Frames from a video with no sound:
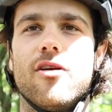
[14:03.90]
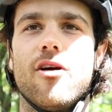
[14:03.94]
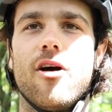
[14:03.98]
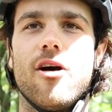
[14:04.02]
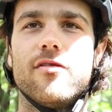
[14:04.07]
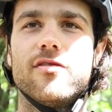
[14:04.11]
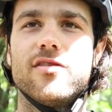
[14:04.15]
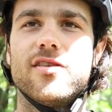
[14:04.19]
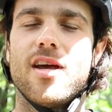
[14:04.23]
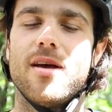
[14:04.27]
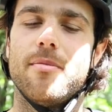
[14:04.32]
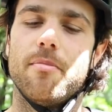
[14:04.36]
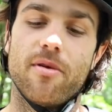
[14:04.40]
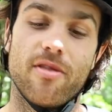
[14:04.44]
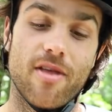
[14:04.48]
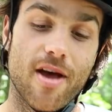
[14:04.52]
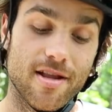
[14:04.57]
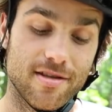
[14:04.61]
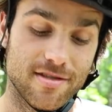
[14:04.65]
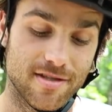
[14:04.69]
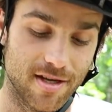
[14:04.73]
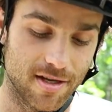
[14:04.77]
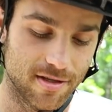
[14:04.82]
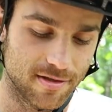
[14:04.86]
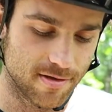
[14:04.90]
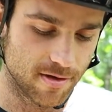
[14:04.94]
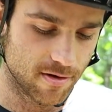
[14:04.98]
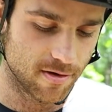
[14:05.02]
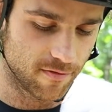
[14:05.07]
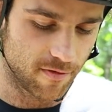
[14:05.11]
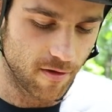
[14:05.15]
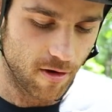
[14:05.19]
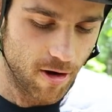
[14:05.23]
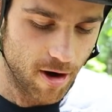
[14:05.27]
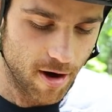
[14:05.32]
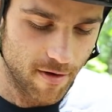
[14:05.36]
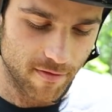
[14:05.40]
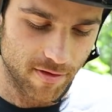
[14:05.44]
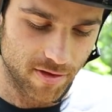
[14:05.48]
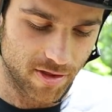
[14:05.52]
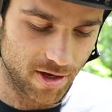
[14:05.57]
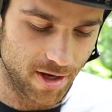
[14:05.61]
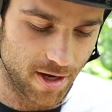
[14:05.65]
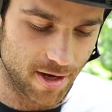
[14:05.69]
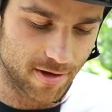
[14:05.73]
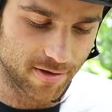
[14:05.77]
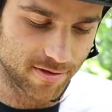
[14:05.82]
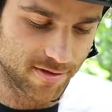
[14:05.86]
offset, but that's it so far.
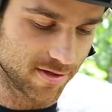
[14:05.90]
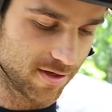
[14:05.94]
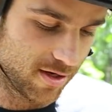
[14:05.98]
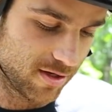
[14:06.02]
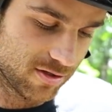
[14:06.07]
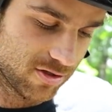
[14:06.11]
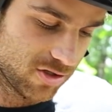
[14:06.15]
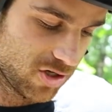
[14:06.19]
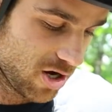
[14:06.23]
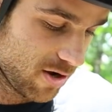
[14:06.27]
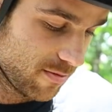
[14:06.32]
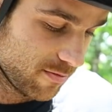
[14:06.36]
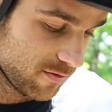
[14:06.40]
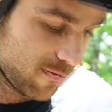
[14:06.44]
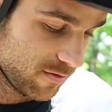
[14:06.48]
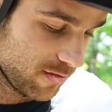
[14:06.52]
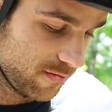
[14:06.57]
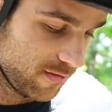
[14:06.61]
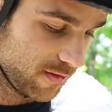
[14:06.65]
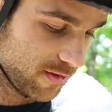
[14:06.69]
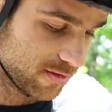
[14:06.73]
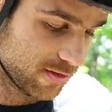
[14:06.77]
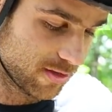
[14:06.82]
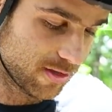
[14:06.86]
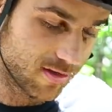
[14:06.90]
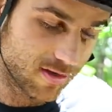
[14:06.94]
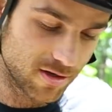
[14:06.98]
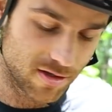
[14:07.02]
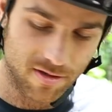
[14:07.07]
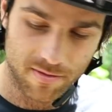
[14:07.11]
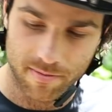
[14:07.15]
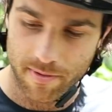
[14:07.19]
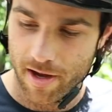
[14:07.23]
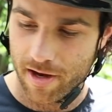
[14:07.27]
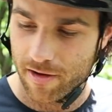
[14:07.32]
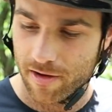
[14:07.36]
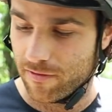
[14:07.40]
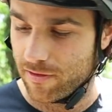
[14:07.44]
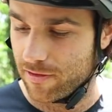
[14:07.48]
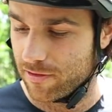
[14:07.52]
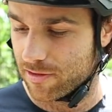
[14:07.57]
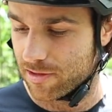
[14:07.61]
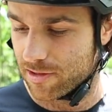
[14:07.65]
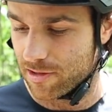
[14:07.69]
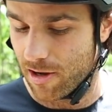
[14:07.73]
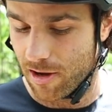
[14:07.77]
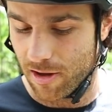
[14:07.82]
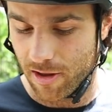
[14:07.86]
Everything else, like geometry feels good, the bike feels
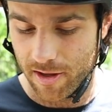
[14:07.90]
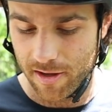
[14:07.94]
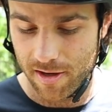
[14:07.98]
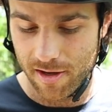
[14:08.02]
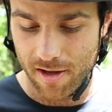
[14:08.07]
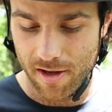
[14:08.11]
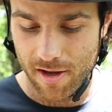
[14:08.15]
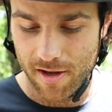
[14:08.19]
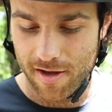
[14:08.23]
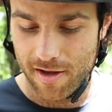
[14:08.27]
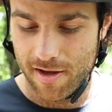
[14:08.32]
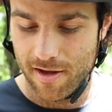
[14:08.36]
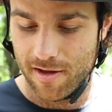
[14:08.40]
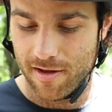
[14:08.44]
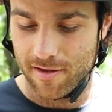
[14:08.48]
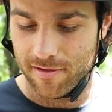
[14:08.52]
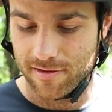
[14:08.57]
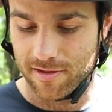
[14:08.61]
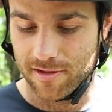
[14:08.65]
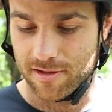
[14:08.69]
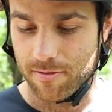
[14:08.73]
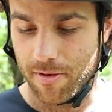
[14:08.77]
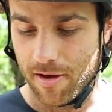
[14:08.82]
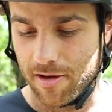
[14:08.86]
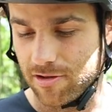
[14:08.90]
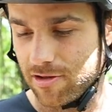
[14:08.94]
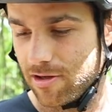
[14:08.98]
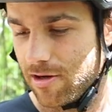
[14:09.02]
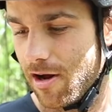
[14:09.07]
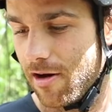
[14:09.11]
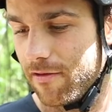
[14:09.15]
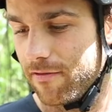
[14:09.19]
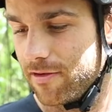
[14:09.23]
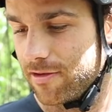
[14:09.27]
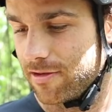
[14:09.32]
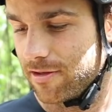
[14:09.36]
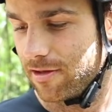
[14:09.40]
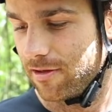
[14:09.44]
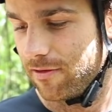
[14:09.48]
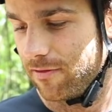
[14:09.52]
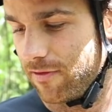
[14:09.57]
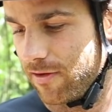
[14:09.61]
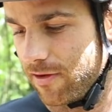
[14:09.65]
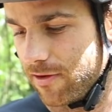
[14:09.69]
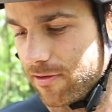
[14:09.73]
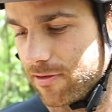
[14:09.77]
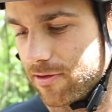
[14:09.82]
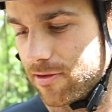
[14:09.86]
solid, suspension obviously
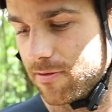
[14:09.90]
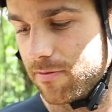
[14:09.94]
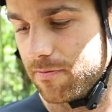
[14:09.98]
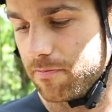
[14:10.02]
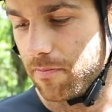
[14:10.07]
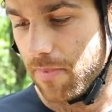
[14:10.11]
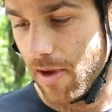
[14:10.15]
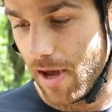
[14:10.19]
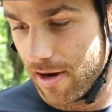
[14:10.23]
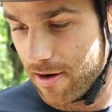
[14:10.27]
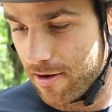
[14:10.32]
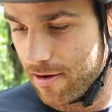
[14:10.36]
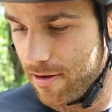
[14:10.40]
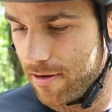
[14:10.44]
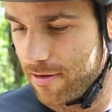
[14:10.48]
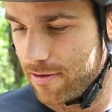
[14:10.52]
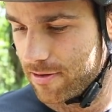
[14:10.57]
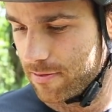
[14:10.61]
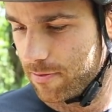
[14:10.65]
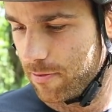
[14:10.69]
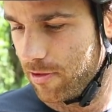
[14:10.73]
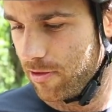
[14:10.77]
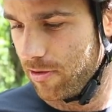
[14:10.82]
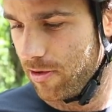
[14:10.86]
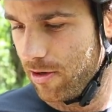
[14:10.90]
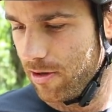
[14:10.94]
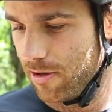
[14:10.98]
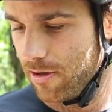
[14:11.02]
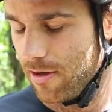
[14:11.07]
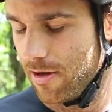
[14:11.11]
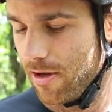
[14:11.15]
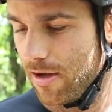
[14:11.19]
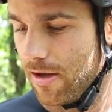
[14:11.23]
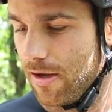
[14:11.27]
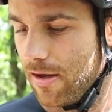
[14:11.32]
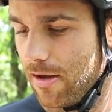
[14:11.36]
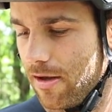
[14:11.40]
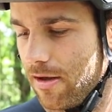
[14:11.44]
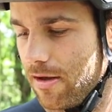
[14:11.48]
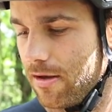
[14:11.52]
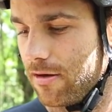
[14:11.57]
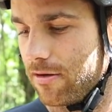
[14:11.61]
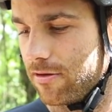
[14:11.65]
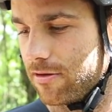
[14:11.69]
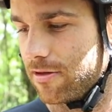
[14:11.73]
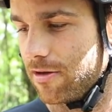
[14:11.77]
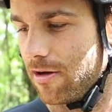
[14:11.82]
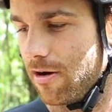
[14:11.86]
feels better, smoother.
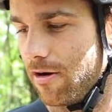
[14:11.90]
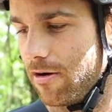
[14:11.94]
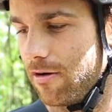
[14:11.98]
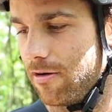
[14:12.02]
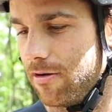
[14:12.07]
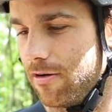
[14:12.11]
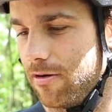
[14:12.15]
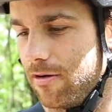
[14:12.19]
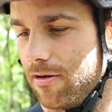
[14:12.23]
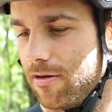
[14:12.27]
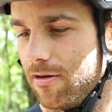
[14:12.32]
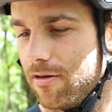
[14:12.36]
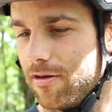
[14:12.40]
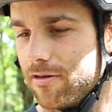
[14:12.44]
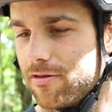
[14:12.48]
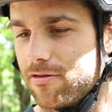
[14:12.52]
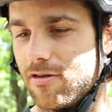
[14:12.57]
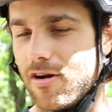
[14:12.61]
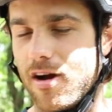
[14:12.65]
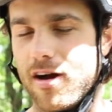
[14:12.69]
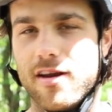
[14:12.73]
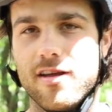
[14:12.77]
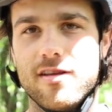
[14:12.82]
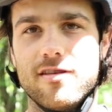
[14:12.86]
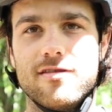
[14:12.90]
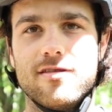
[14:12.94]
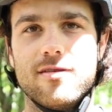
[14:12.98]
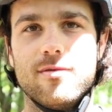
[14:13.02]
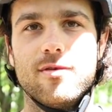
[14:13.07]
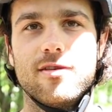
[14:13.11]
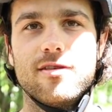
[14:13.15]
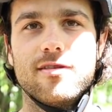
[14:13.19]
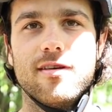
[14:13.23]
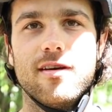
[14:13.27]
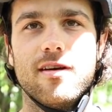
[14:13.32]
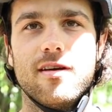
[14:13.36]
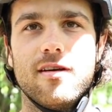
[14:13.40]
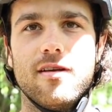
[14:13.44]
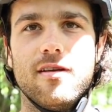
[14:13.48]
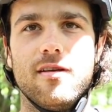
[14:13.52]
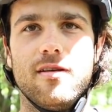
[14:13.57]
So let's ride it and see what it's like.